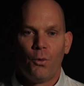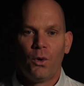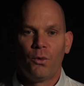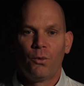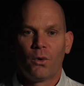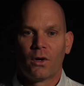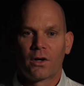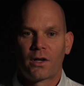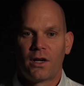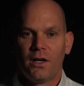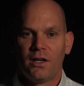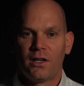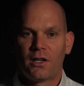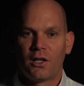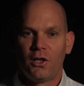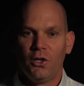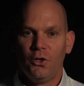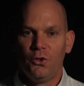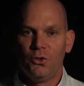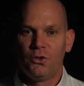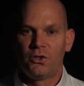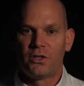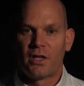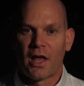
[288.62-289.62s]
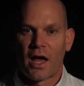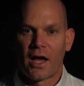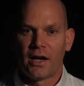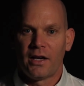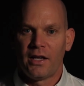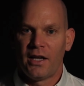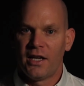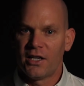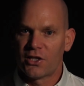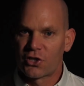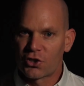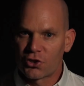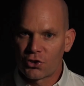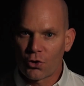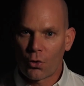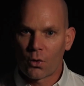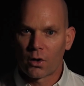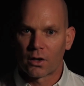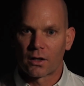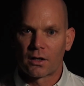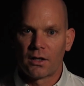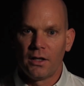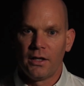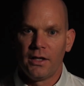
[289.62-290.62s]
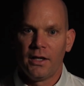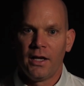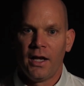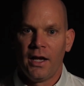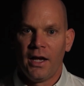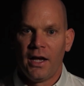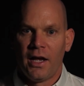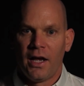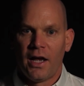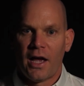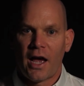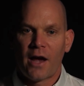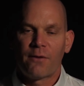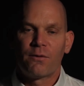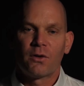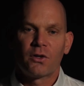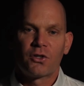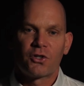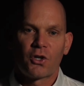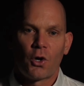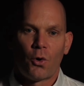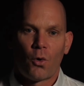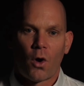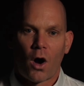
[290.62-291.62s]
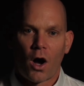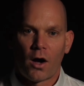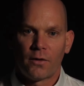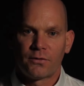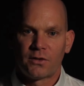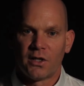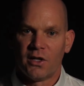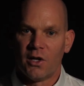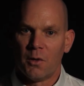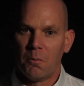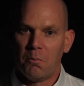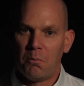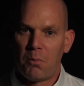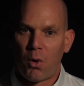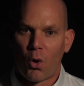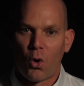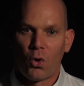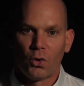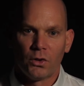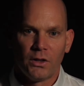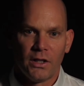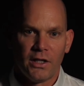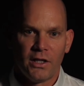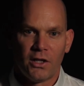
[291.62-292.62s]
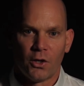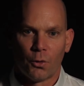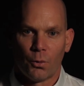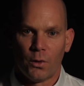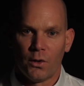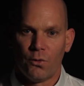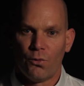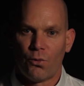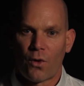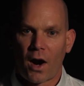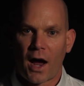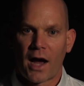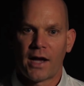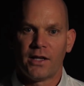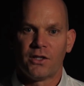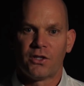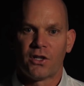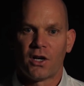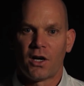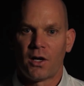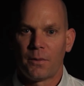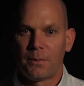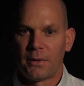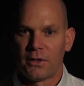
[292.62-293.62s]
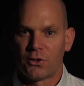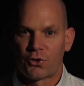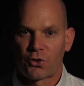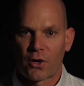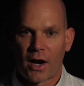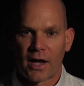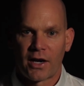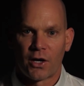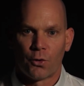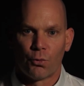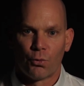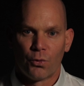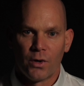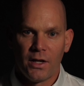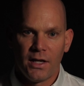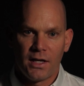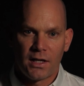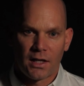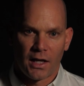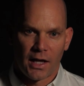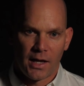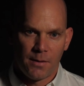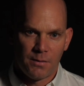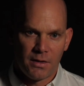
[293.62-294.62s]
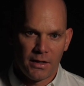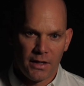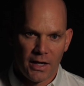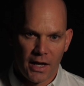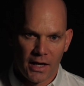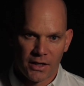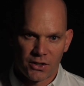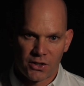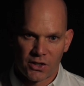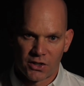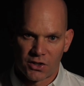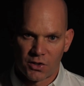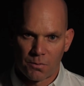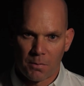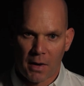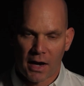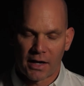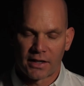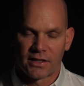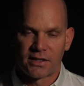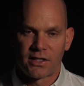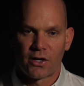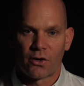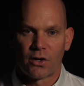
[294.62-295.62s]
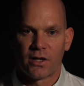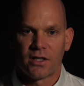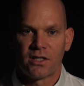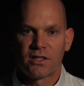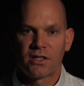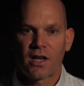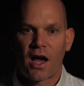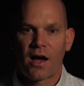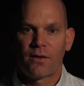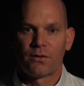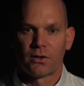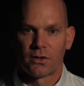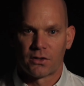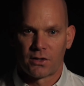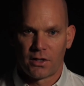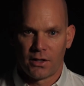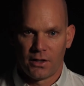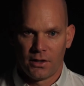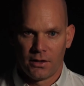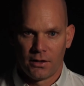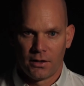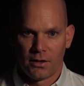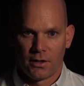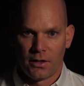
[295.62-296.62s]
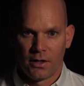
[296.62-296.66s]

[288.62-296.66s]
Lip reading: Woodward concludes that historically, ever so often a bold leader would rise up and try to reclaim the nation's monetary sovereignty.